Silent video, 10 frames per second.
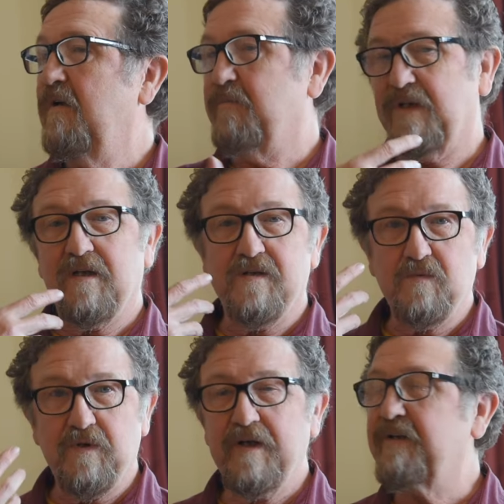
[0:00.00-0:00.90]
because
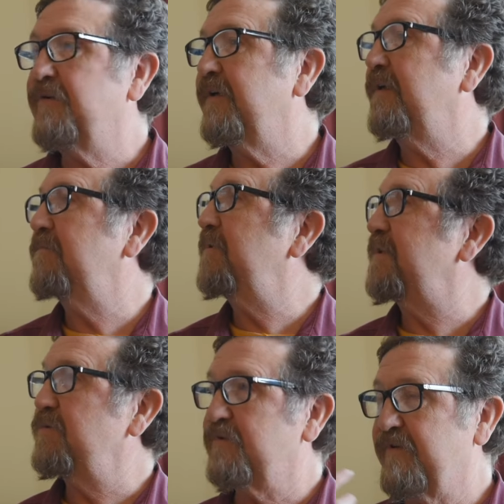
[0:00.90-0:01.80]
we're ignorant,
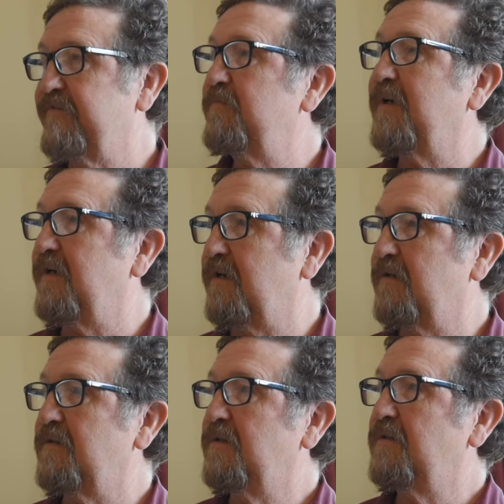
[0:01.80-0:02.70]
because we're driven by
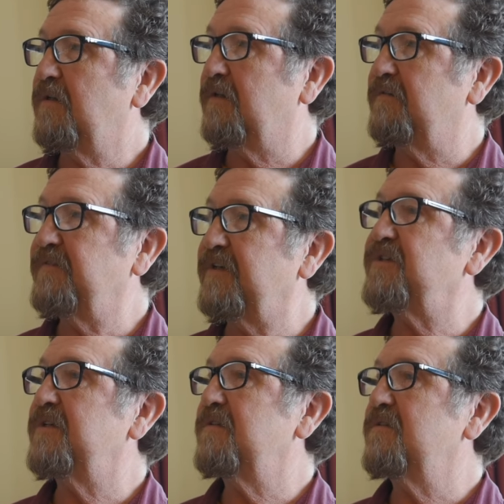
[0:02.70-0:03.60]
our
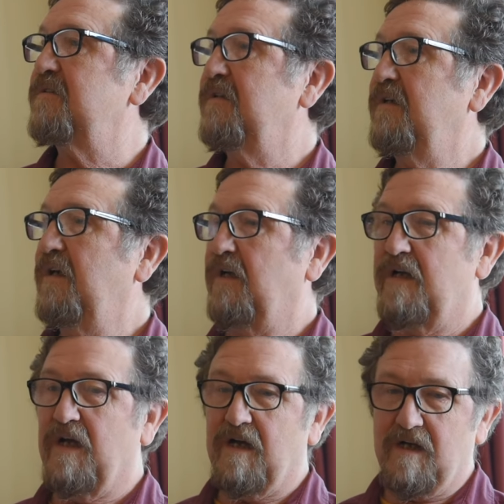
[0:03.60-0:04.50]
afflictions,
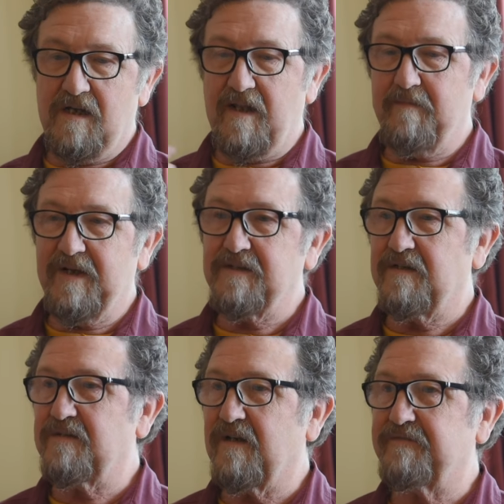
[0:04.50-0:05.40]
and that makes
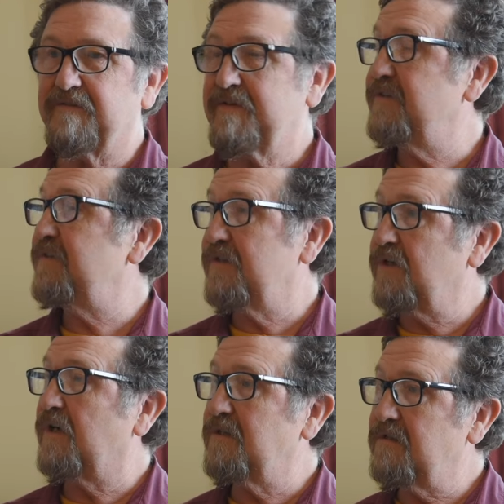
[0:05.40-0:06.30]
us suffer. These are the
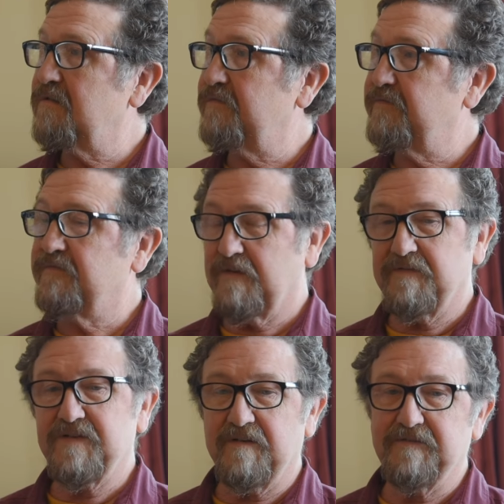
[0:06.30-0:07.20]
causes of
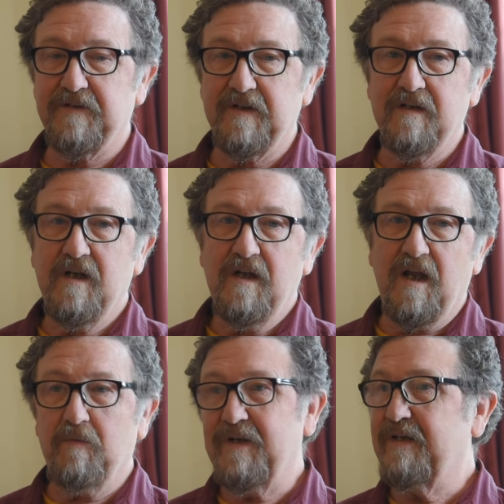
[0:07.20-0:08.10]
suffering,
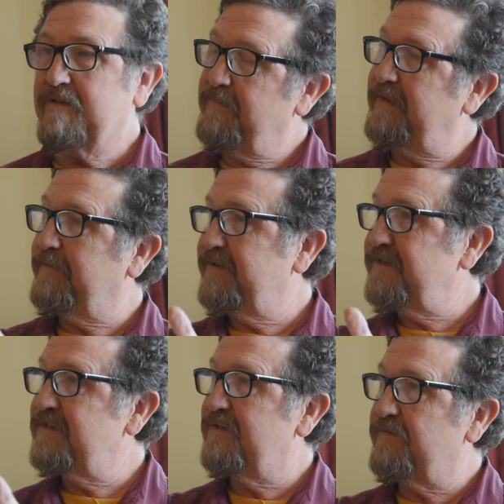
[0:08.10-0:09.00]
and we need to be able to
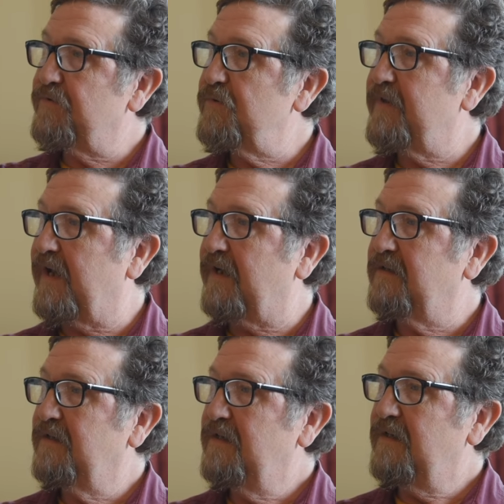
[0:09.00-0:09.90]
see through that.
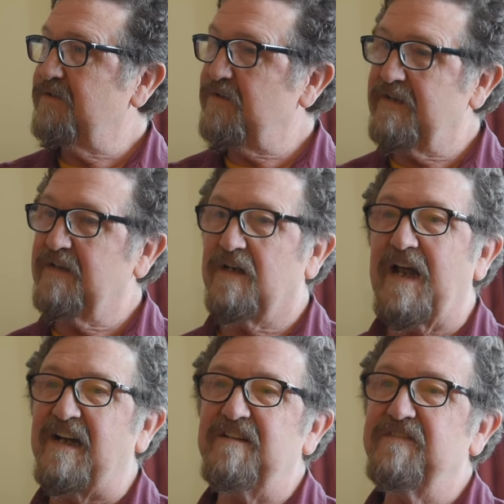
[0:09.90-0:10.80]
And so then a
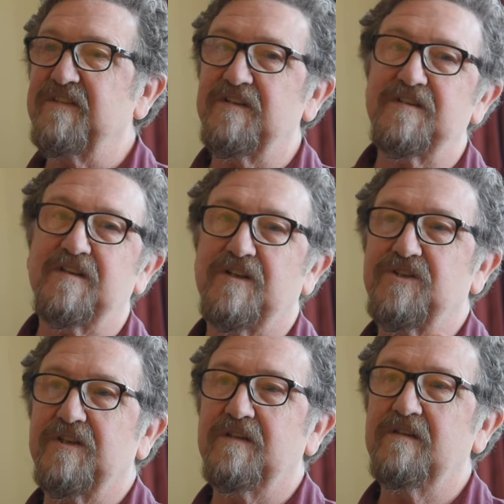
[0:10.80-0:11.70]
lot of the
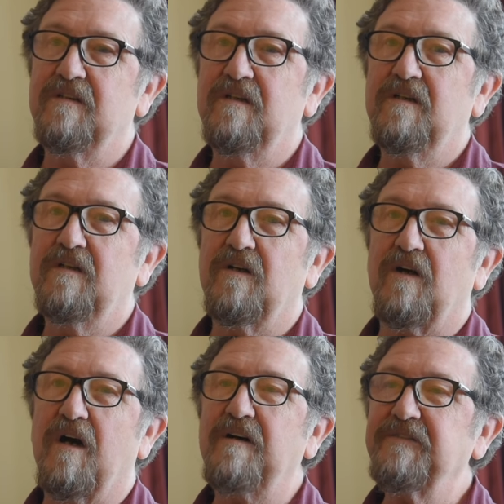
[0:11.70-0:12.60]
discussion
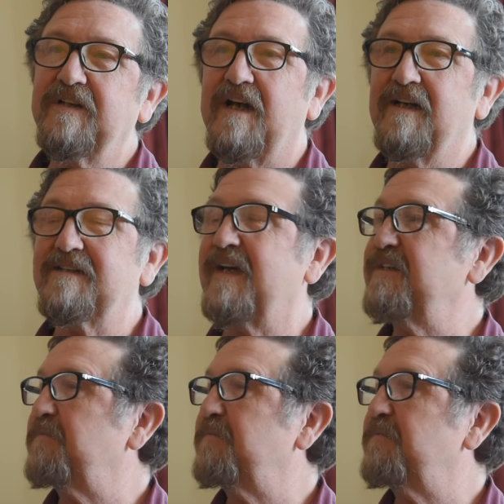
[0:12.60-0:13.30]
often kind of takes